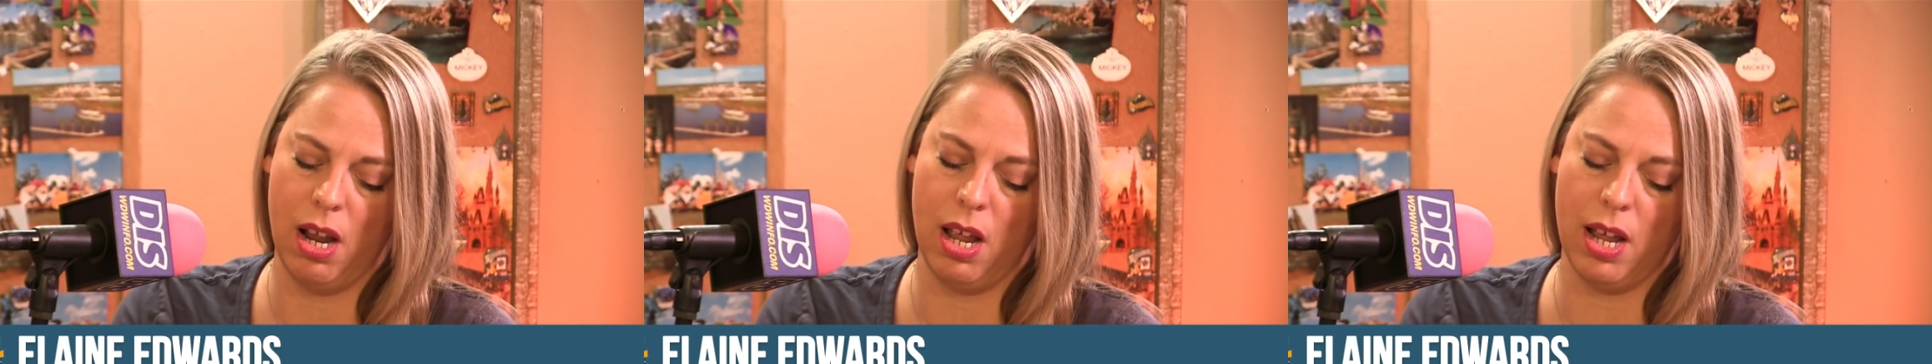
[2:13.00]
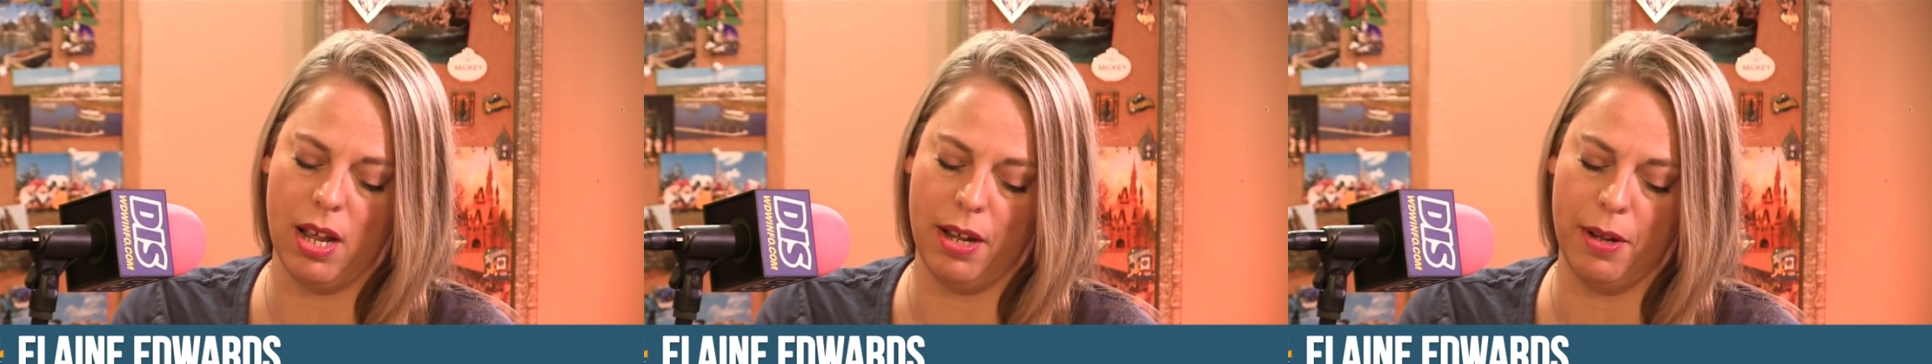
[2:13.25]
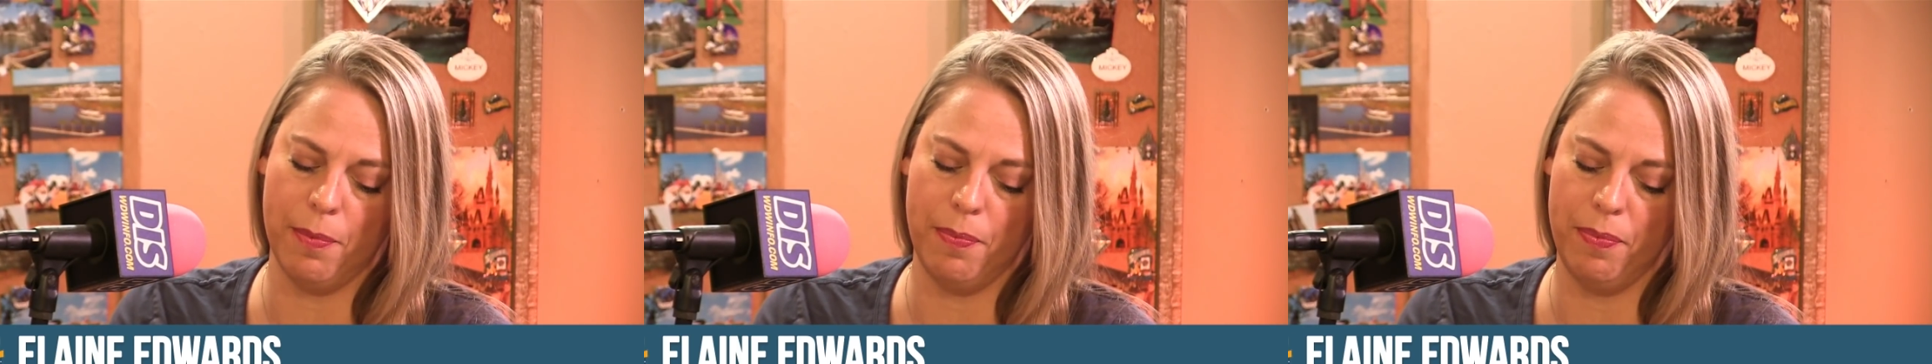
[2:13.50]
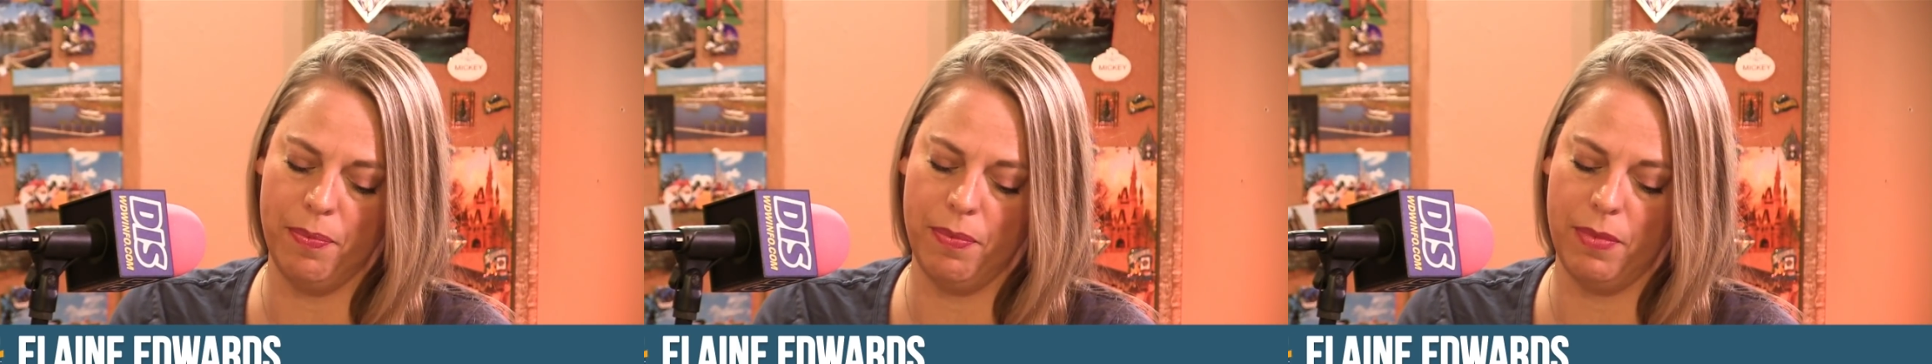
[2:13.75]

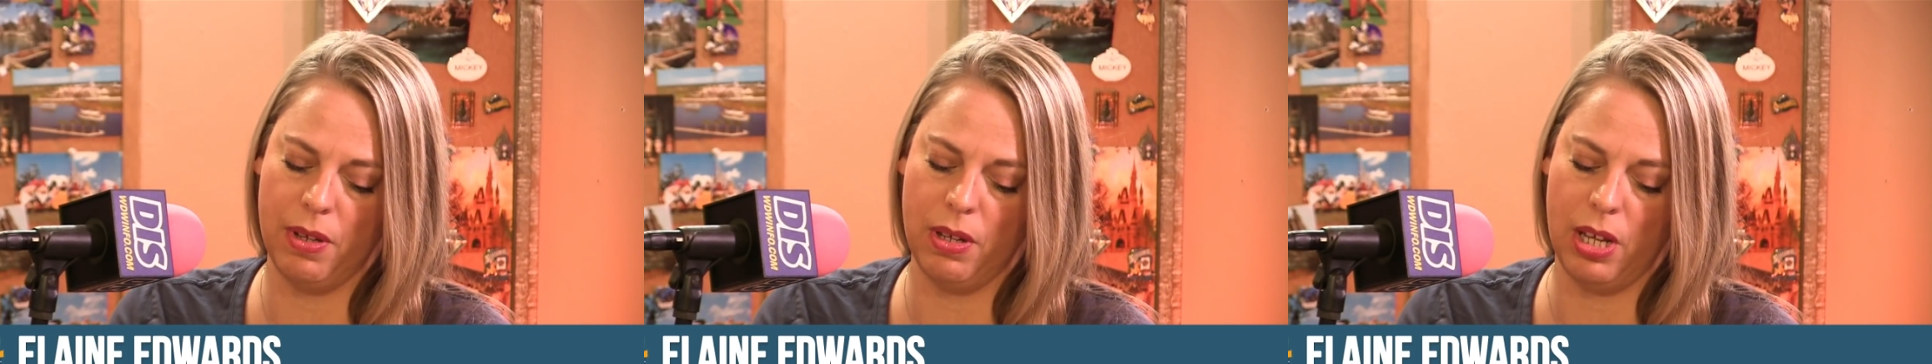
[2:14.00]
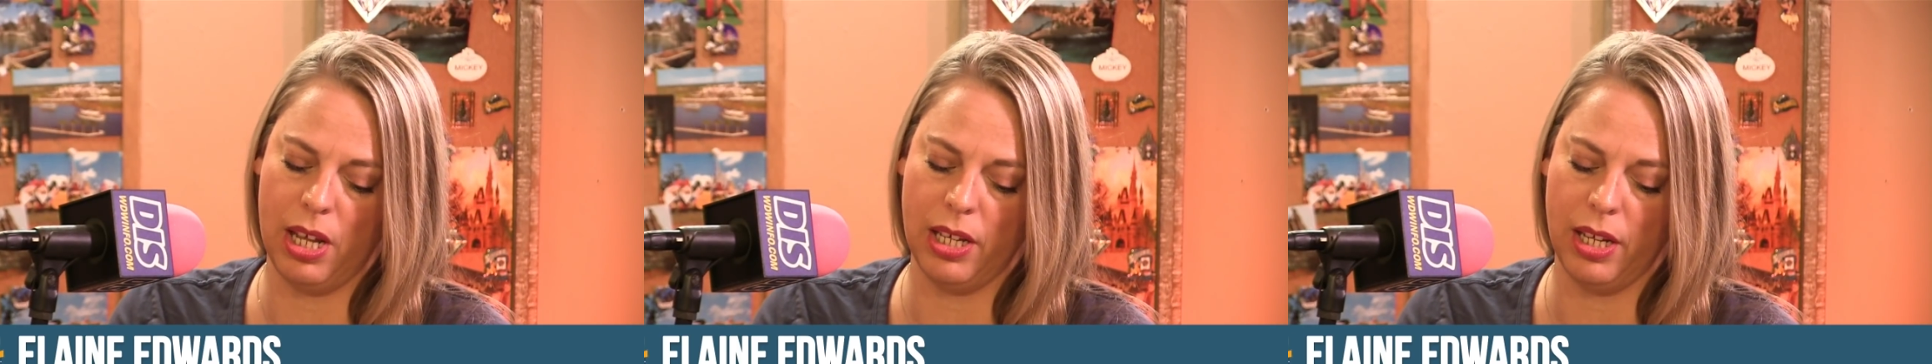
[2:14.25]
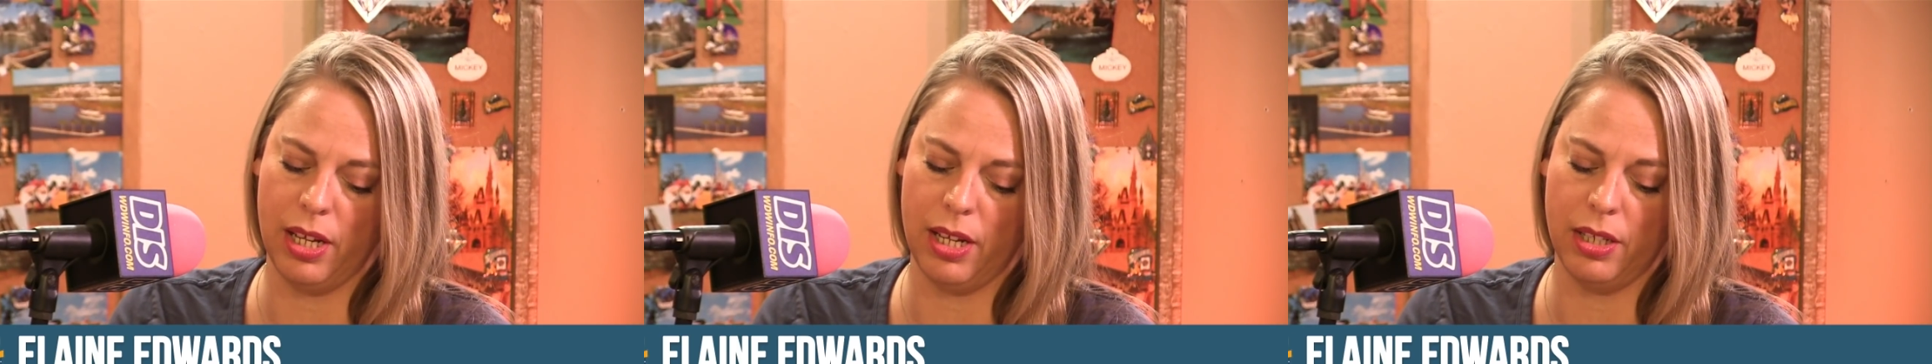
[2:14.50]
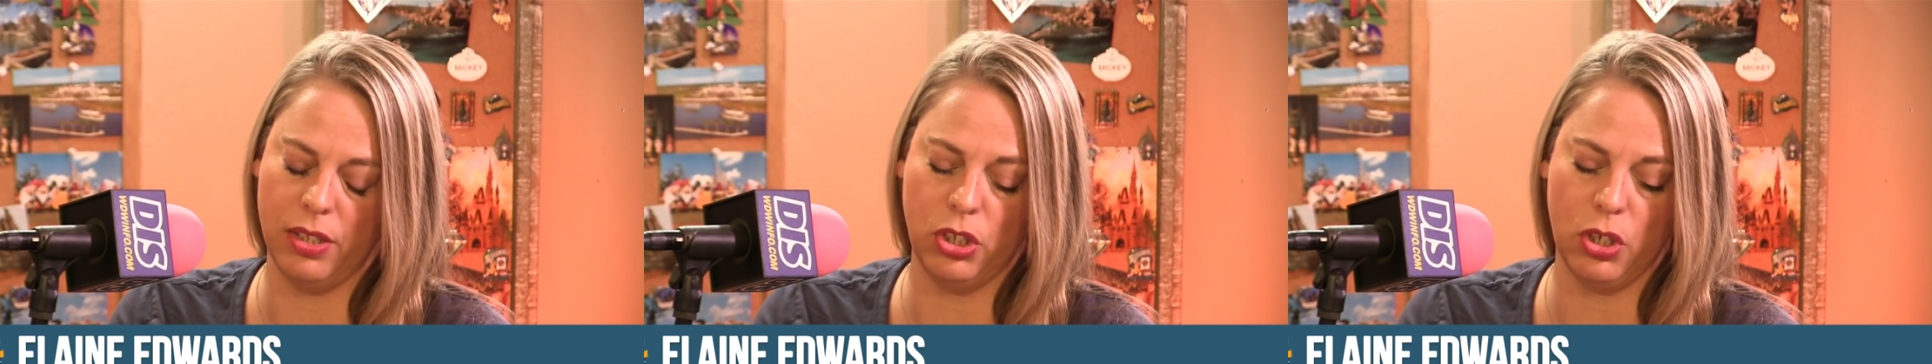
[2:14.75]

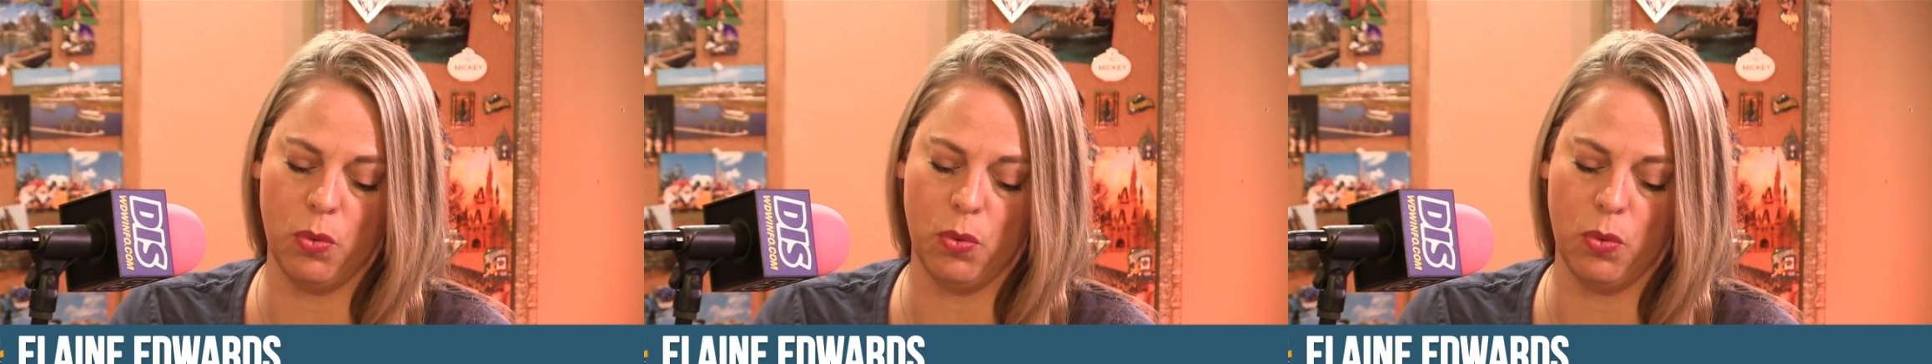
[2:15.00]
And